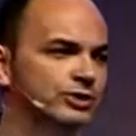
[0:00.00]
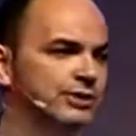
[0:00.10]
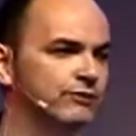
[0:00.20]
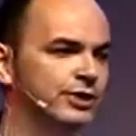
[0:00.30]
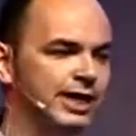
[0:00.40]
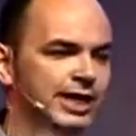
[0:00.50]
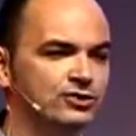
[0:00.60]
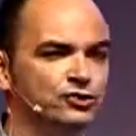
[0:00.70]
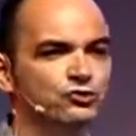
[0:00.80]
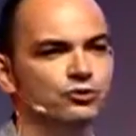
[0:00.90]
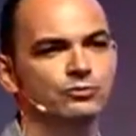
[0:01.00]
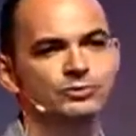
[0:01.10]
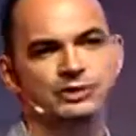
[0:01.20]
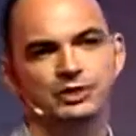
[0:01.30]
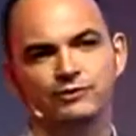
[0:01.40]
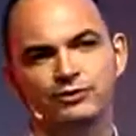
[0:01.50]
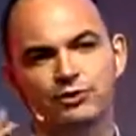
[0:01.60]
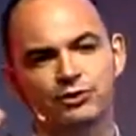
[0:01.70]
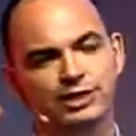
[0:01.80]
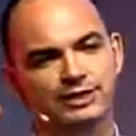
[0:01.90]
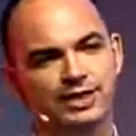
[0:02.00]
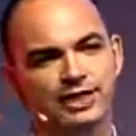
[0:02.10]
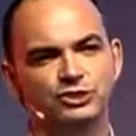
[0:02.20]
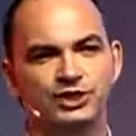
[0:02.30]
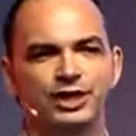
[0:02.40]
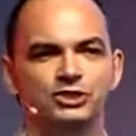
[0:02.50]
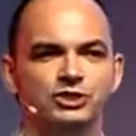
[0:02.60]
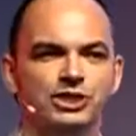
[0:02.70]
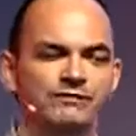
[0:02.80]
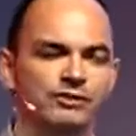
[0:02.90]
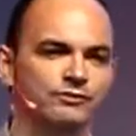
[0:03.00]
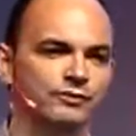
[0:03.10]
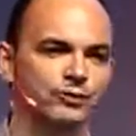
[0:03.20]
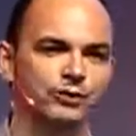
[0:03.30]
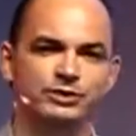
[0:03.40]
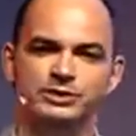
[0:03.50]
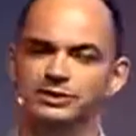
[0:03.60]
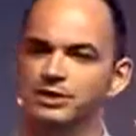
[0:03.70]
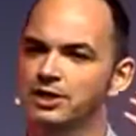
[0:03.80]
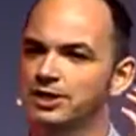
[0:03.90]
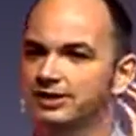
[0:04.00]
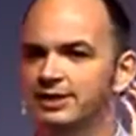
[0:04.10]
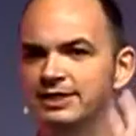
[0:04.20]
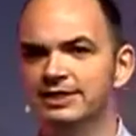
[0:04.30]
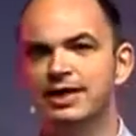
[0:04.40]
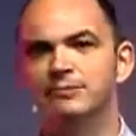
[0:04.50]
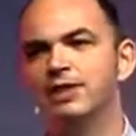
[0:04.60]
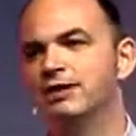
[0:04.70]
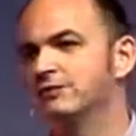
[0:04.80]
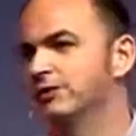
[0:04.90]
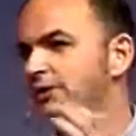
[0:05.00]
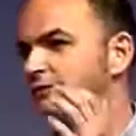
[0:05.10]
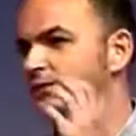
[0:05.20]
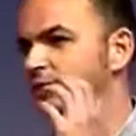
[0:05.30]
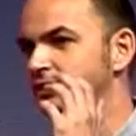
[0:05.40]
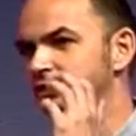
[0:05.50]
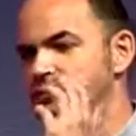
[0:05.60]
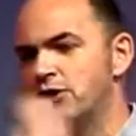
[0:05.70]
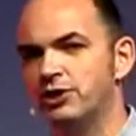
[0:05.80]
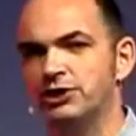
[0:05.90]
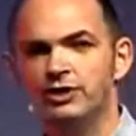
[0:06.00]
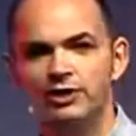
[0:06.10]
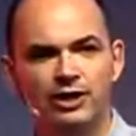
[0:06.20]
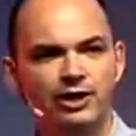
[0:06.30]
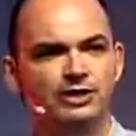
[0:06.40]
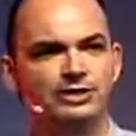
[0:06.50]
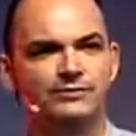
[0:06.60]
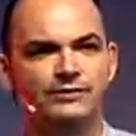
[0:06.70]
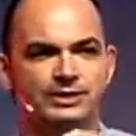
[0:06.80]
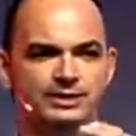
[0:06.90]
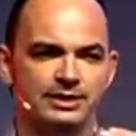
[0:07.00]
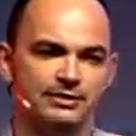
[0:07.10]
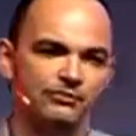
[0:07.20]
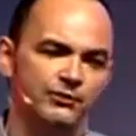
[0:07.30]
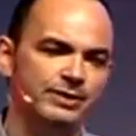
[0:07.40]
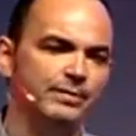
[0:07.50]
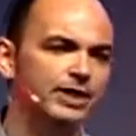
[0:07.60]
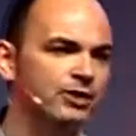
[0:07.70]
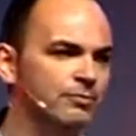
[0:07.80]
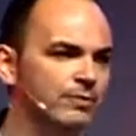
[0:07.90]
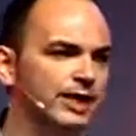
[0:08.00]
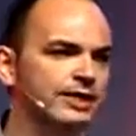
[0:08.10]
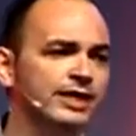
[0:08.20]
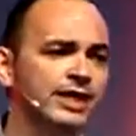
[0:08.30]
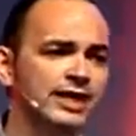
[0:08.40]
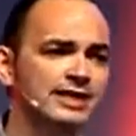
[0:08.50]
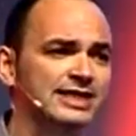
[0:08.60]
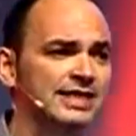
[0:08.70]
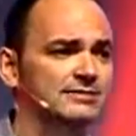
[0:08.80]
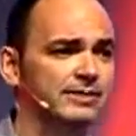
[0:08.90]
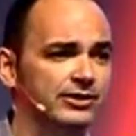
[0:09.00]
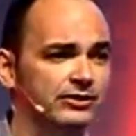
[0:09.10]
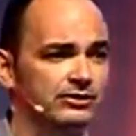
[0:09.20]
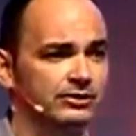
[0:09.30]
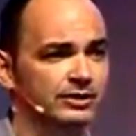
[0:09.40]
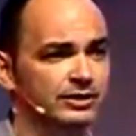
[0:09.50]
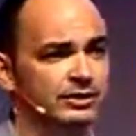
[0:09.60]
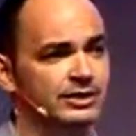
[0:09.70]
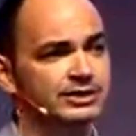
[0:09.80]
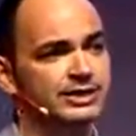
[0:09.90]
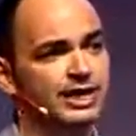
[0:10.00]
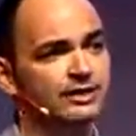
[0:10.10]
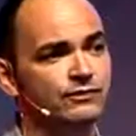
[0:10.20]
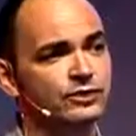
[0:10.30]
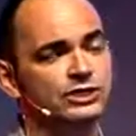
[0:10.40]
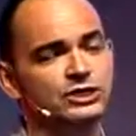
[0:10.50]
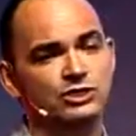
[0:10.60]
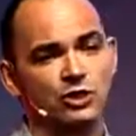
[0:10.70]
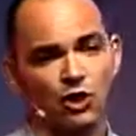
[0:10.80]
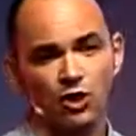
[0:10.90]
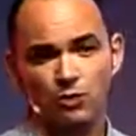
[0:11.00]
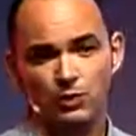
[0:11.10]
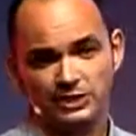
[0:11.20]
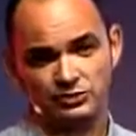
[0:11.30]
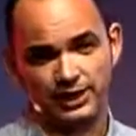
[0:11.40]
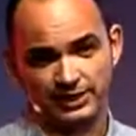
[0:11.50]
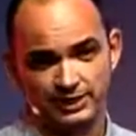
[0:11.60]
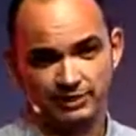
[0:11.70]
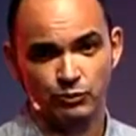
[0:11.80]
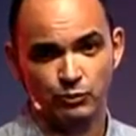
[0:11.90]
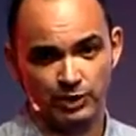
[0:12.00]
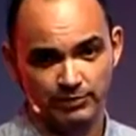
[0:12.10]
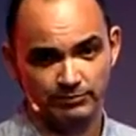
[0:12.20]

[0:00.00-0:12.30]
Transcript: different age groups, if you look at the education level of a person, the income level, if he is married or not, if he is female or male, it doesn't matter. Television is always ranked number 1.